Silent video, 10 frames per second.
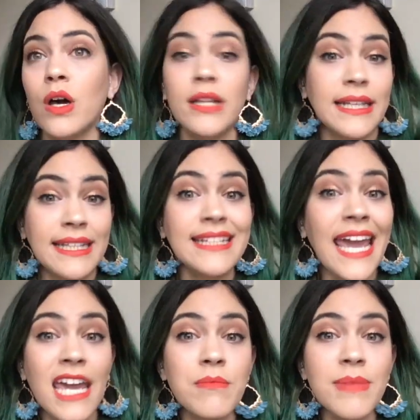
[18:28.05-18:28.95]
Collecting
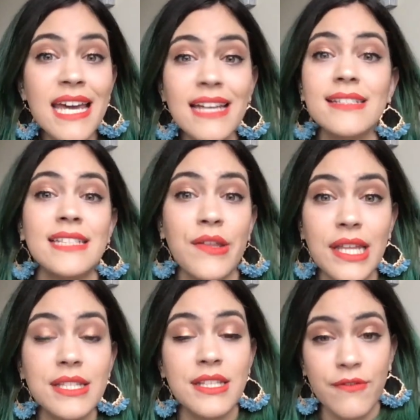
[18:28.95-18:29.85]
handbags, now
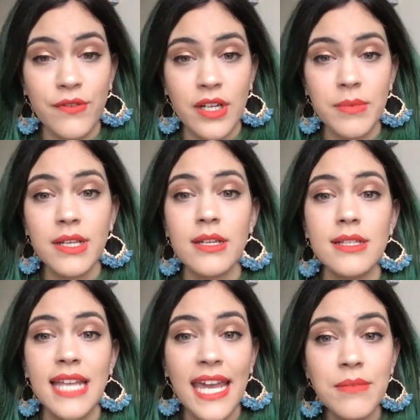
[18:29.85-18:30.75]
that's different
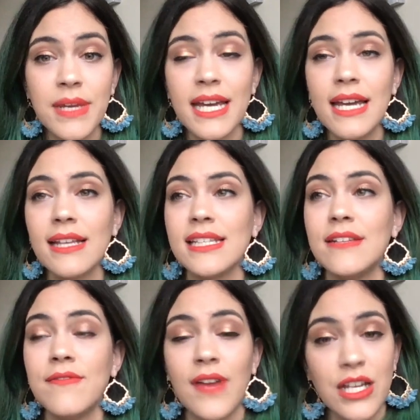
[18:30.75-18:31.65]
because handbags
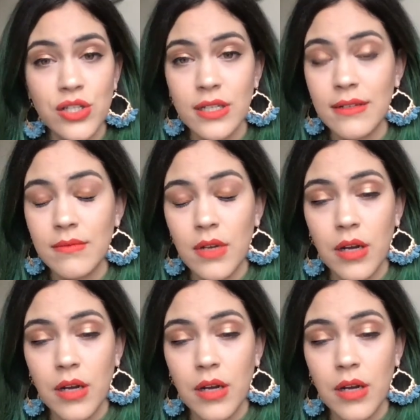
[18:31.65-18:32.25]
and fashion